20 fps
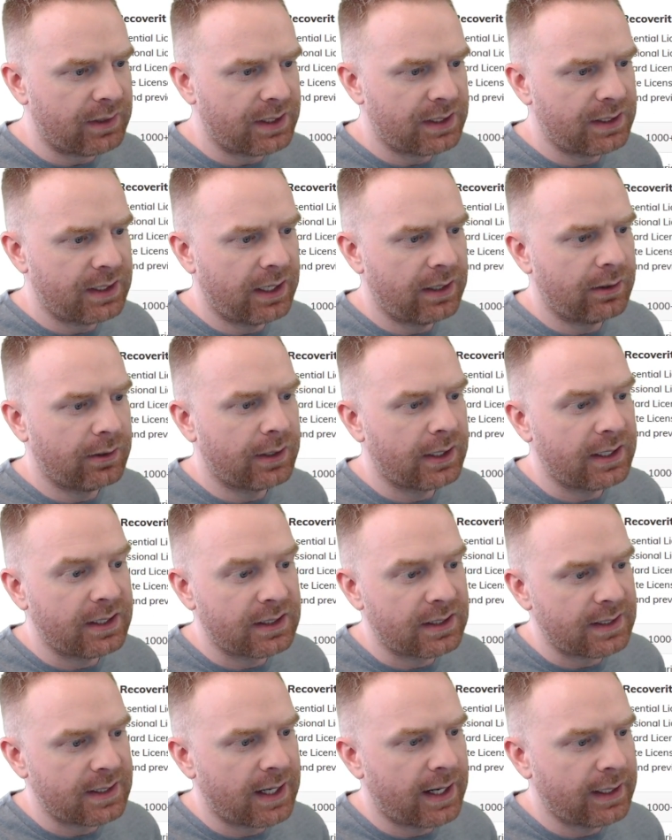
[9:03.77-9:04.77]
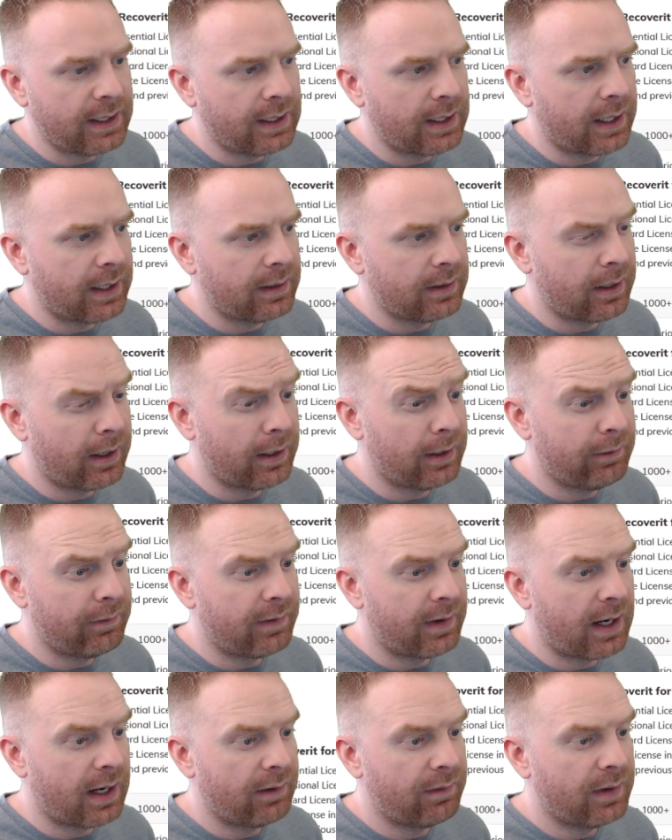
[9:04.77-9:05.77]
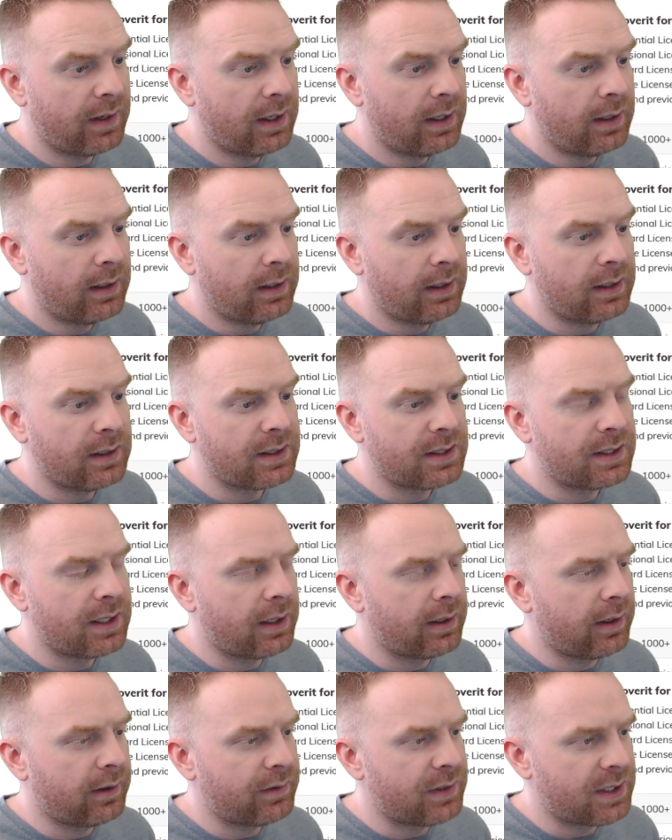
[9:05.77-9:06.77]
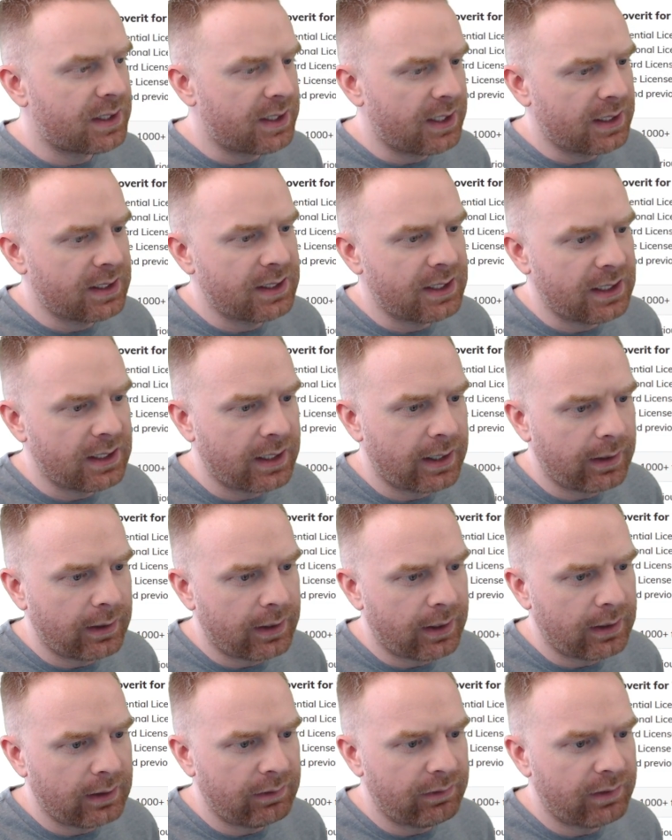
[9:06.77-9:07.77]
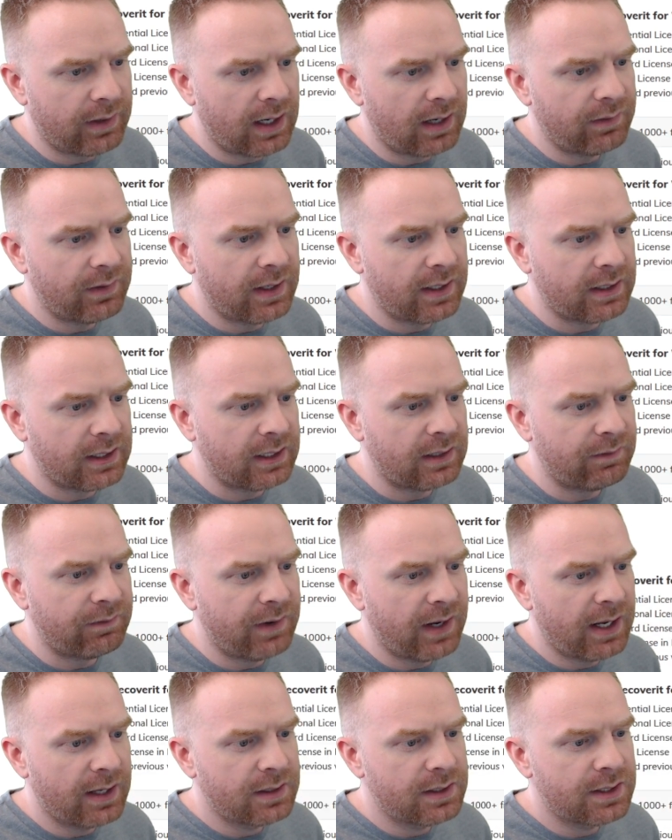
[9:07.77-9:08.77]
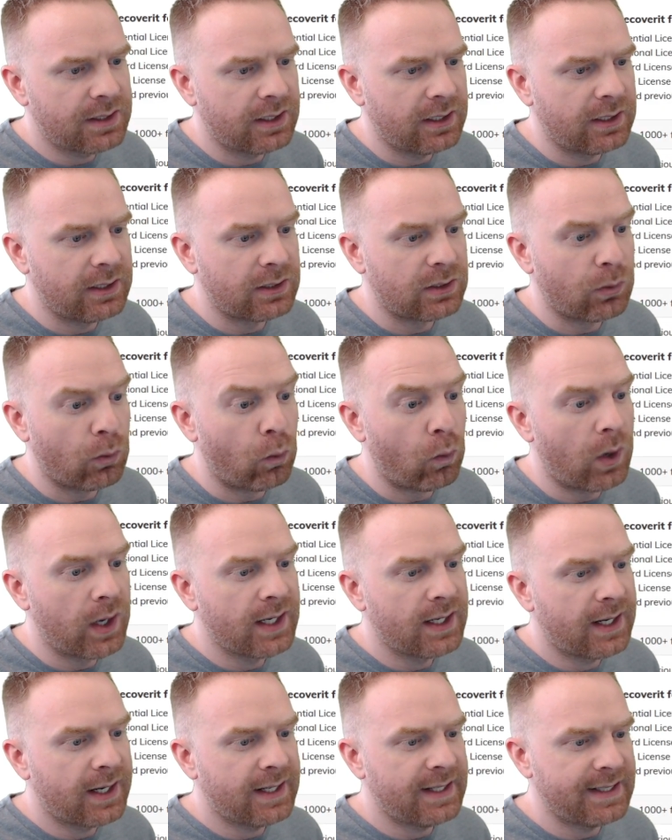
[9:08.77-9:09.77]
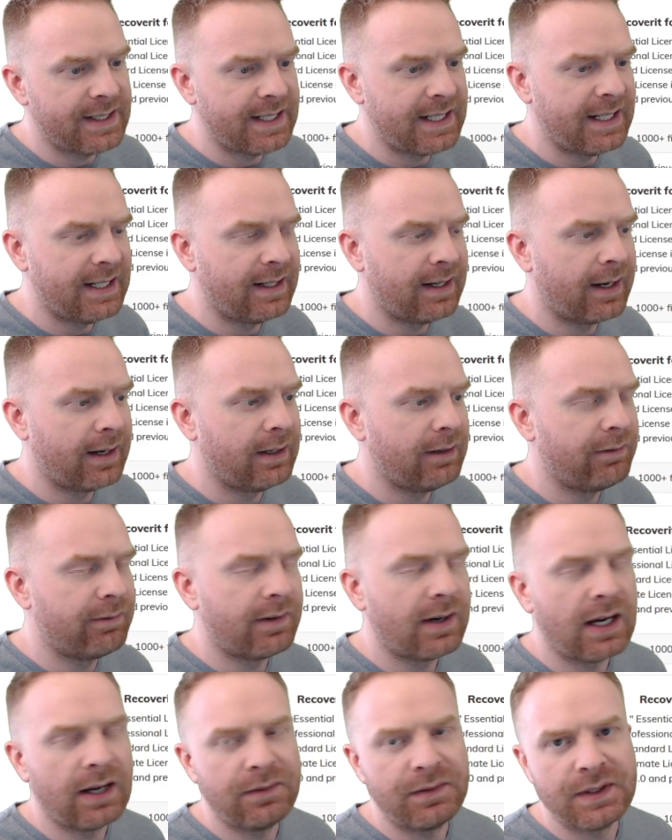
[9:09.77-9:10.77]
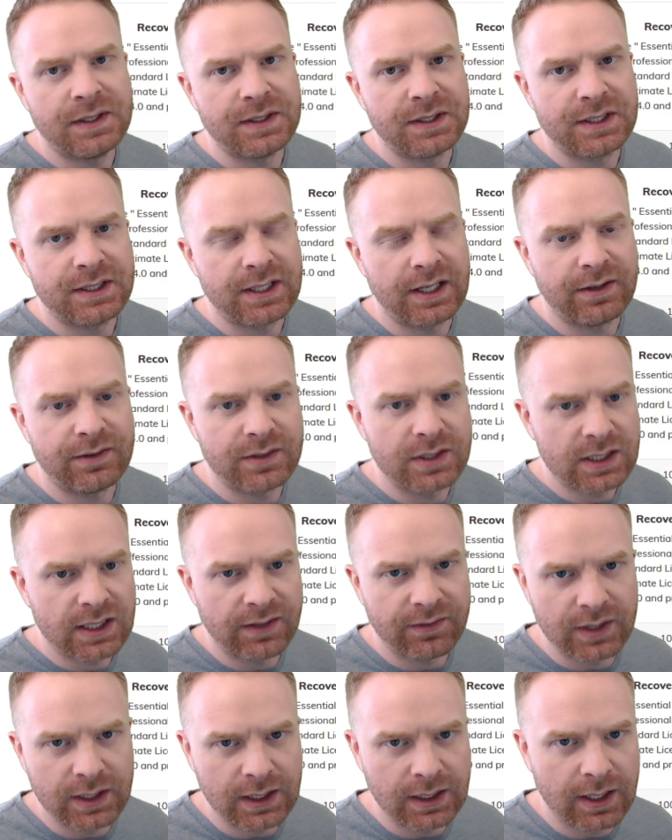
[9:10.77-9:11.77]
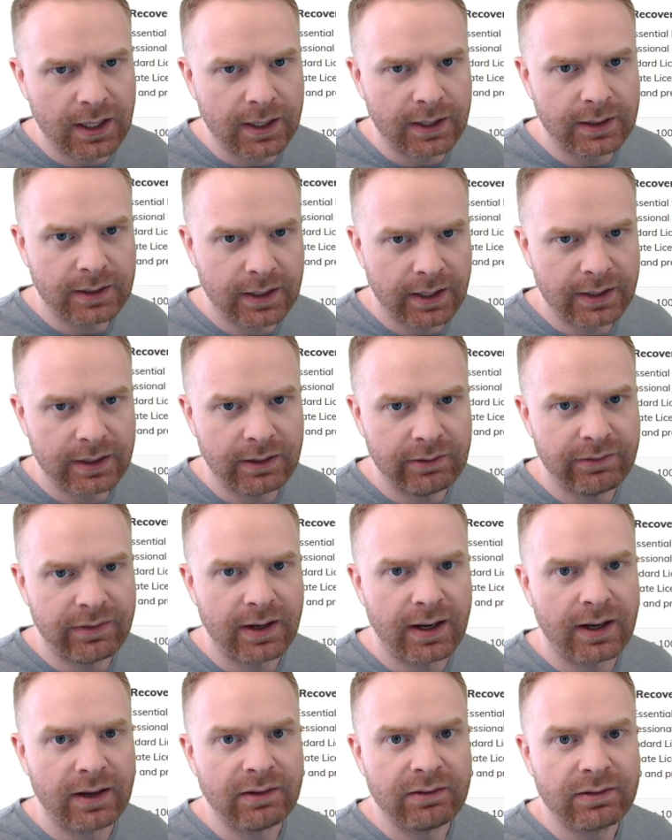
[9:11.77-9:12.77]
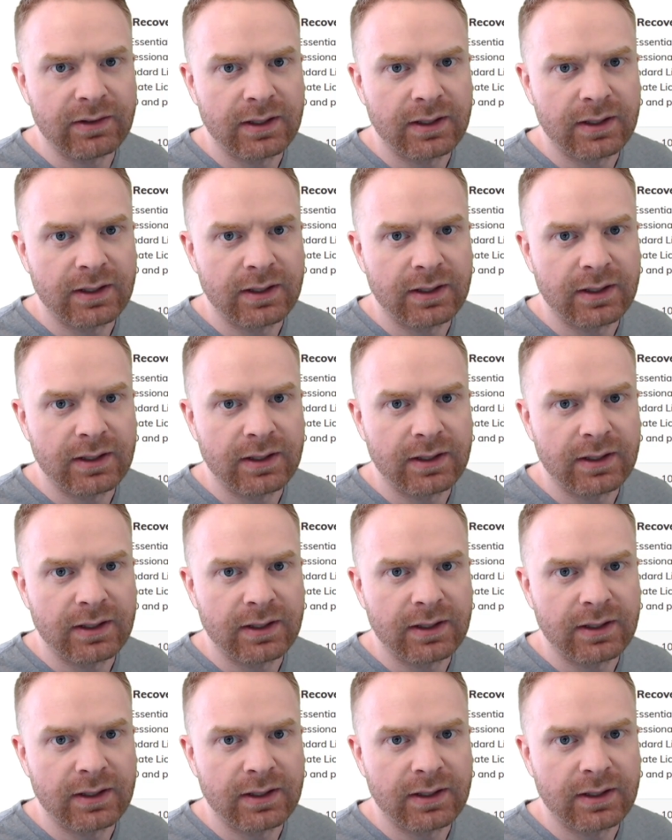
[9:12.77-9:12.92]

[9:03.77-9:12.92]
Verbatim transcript: The Standard is $99.95 instead of $69.95 and the advanced is $119.95 instead of $79.95.